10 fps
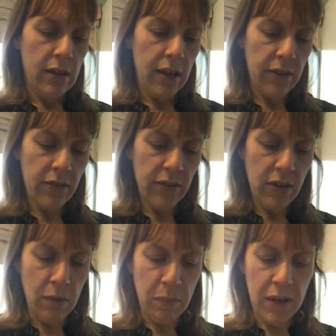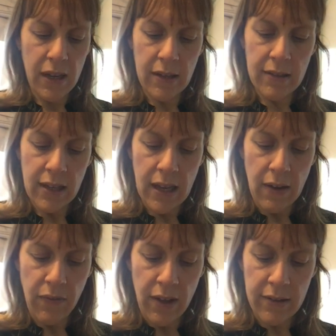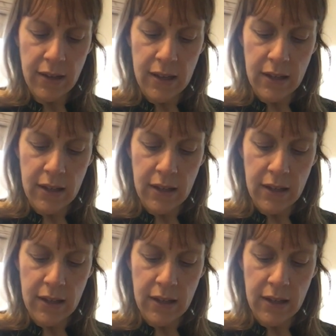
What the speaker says: Let's just open it and see if there's a